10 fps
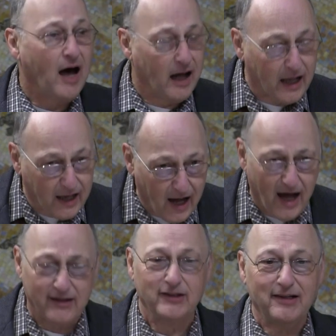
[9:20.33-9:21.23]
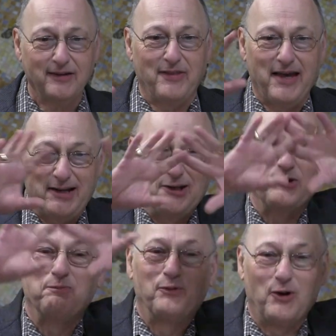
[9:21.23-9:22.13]
Agadic, that
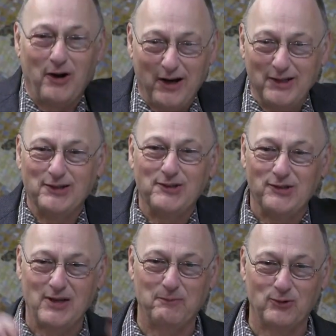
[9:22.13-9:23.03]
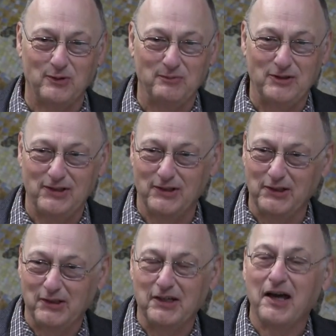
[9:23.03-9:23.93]
is broad conceptual
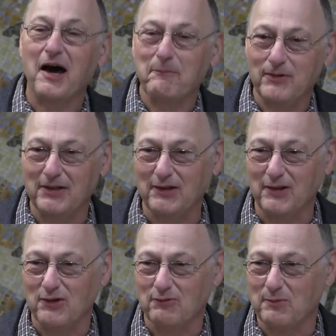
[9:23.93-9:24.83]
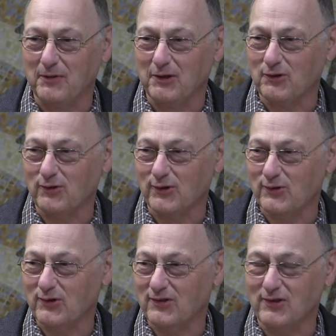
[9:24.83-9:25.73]
material, accompanying these rabbinic
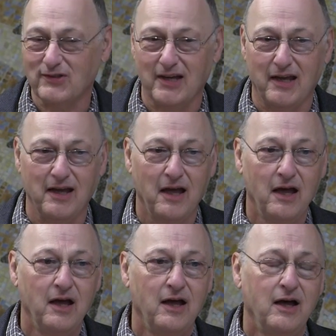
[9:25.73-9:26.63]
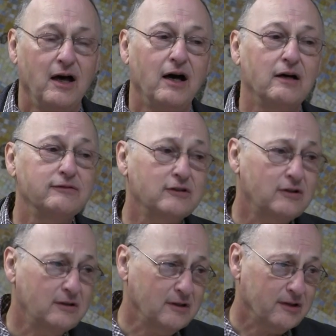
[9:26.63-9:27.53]
sources to say
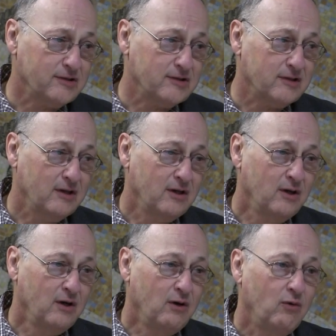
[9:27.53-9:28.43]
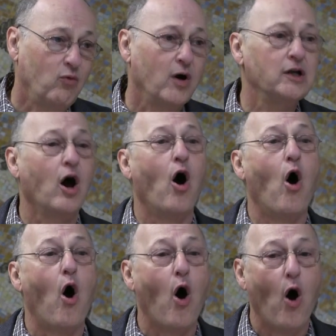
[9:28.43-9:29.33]
course, one
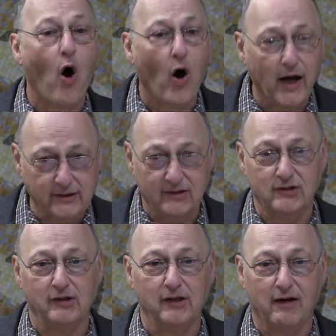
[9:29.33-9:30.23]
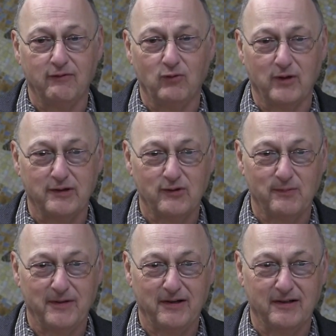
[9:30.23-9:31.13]
ought to love one's
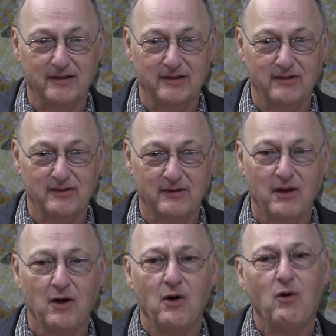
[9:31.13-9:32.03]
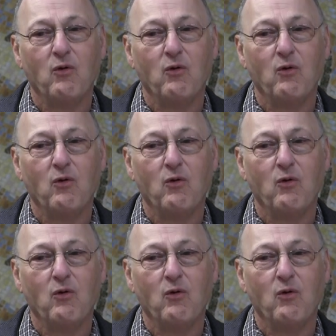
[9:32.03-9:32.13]
parent.